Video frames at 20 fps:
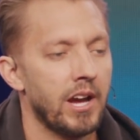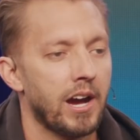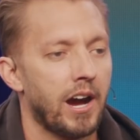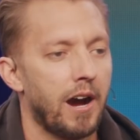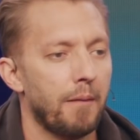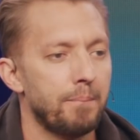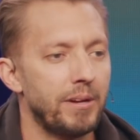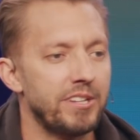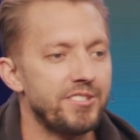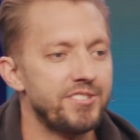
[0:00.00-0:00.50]

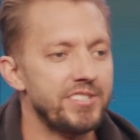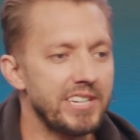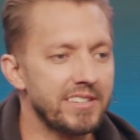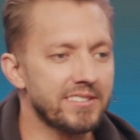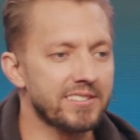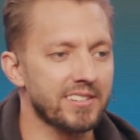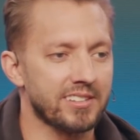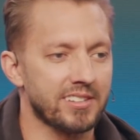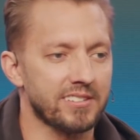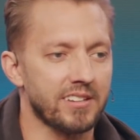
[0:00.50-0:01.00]
Uh, but
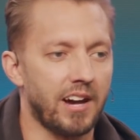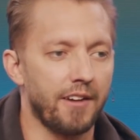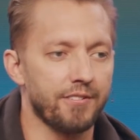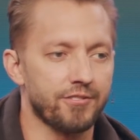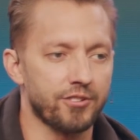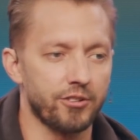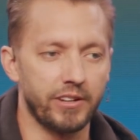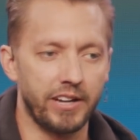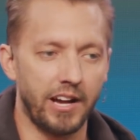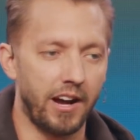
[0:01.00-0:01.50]
Jesus is
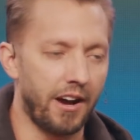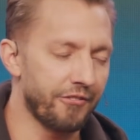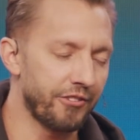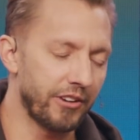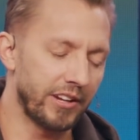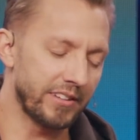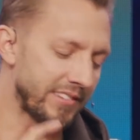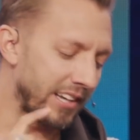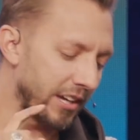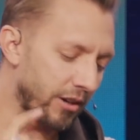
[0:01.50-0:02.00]
offering,
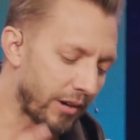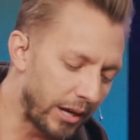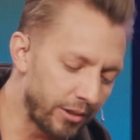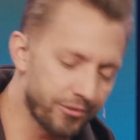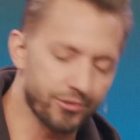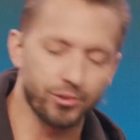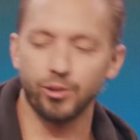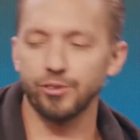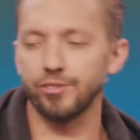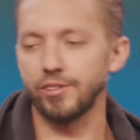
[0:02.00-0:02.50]
offering us not
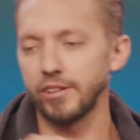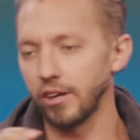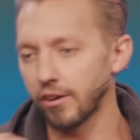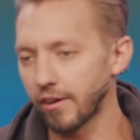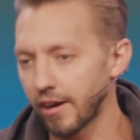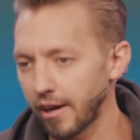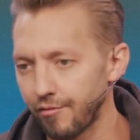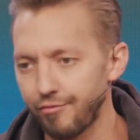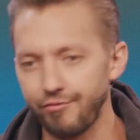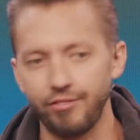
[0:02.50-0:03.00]
crowdsourcing or
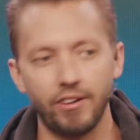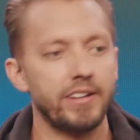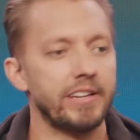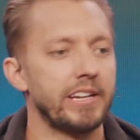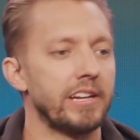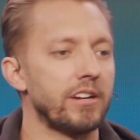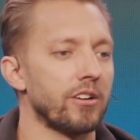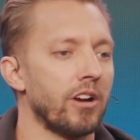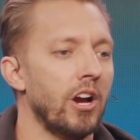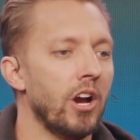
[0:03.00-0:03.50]
crowd
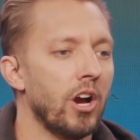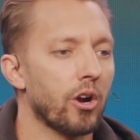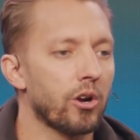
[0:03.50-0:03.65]
funding or,